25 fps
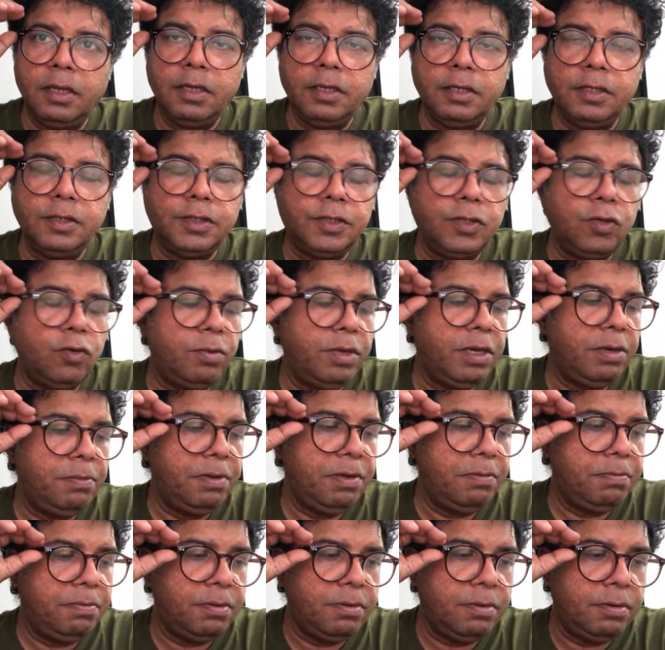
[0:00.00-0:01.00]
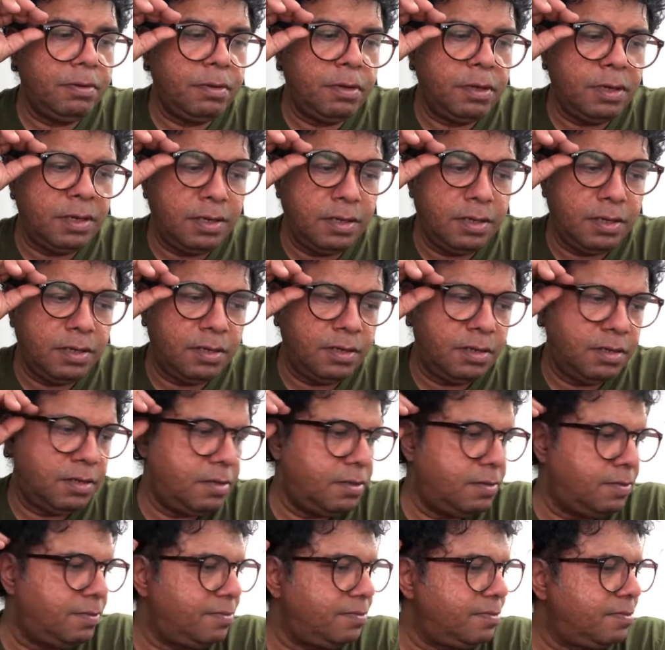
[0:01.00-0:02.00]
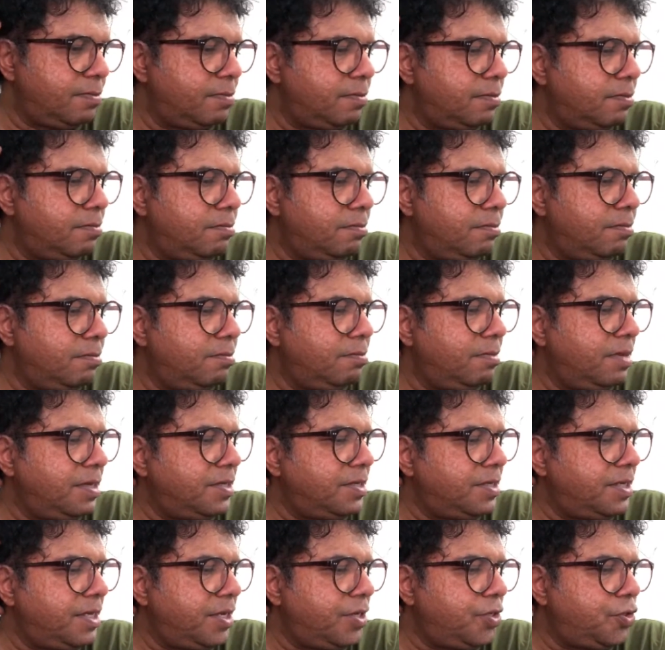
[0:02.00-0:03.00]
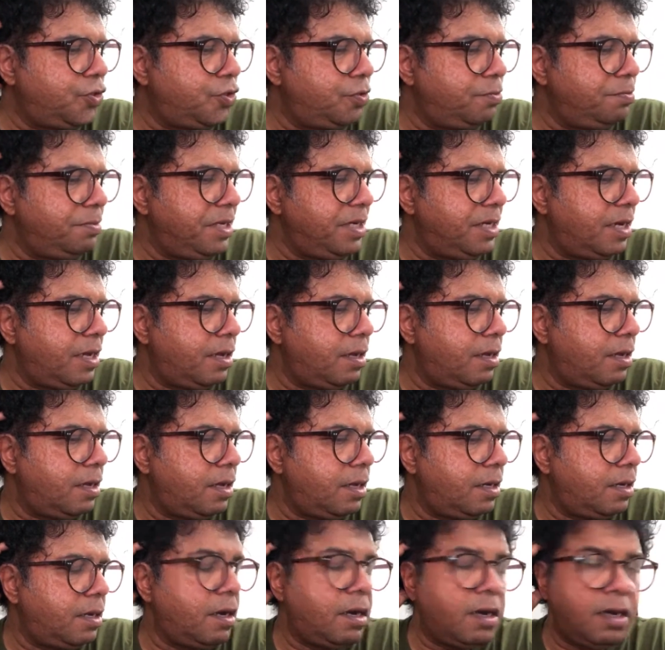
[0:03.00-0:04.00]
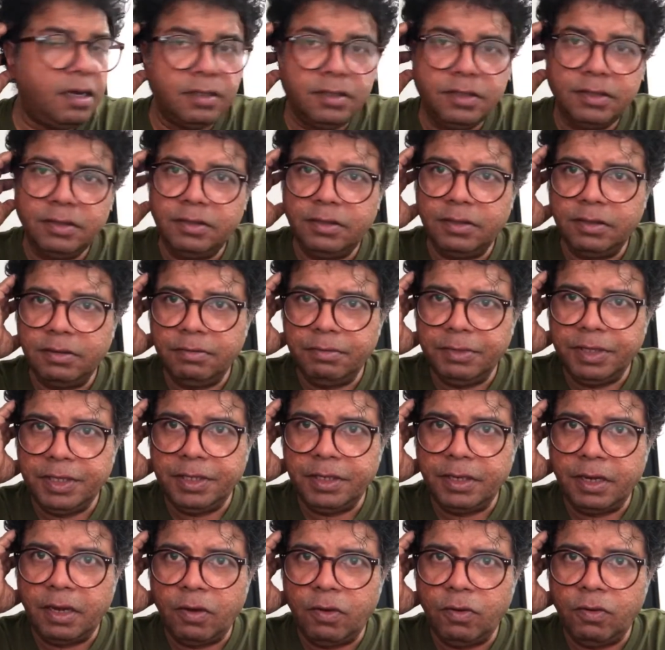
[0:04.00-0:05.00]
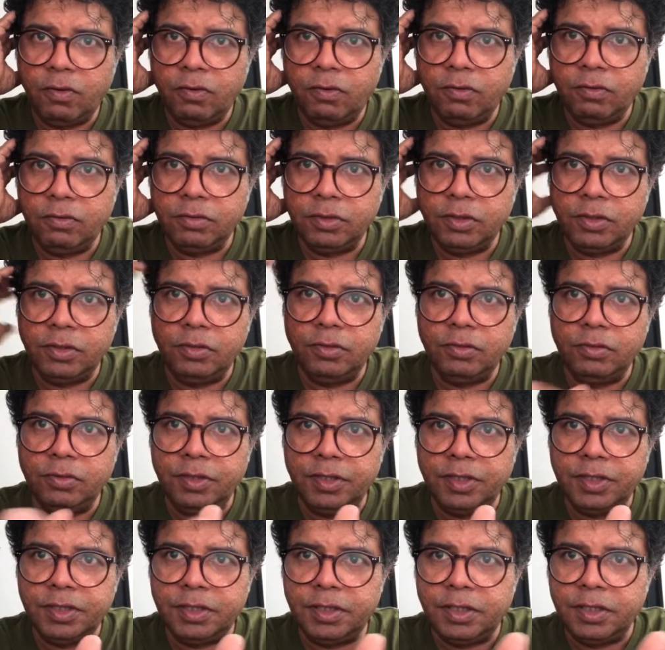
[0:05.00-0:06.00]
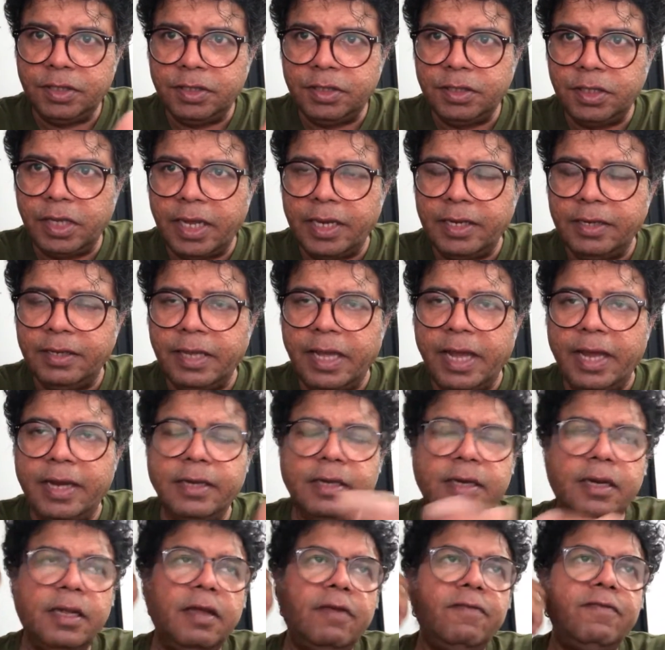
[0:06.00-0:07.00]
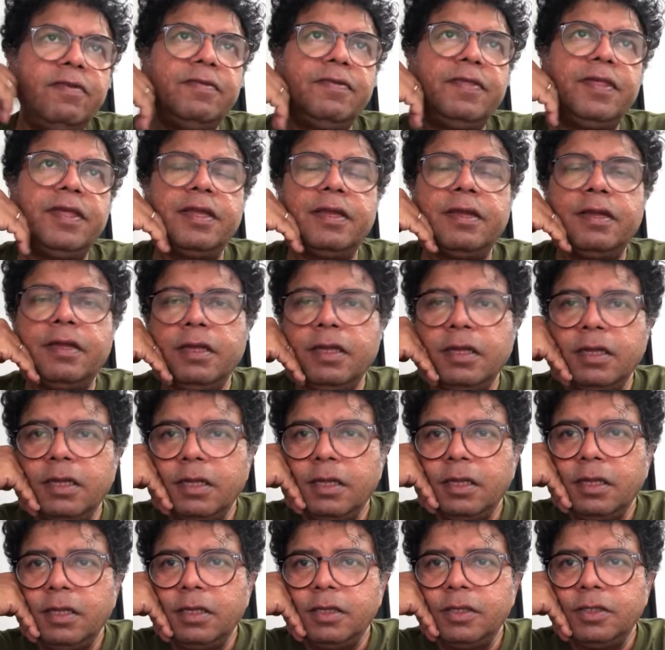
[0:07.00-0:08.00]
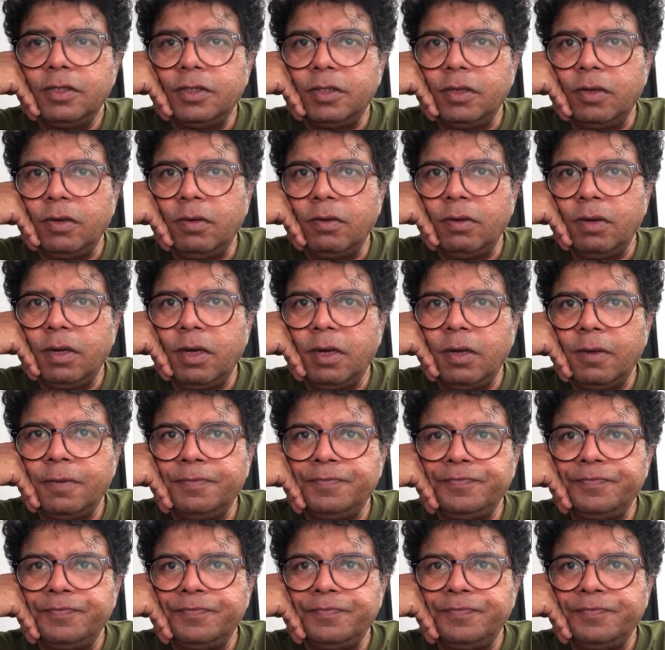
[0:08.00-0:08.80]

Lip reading: so many people messaged me and asked me how to do this, and that, everything. So